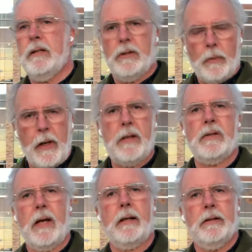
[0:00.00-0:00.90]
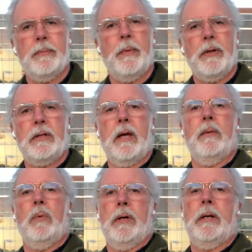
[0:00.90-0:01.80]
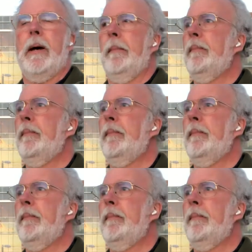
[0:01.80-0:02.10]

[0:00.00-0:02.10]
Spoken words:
to 20 seconds by the time we're done.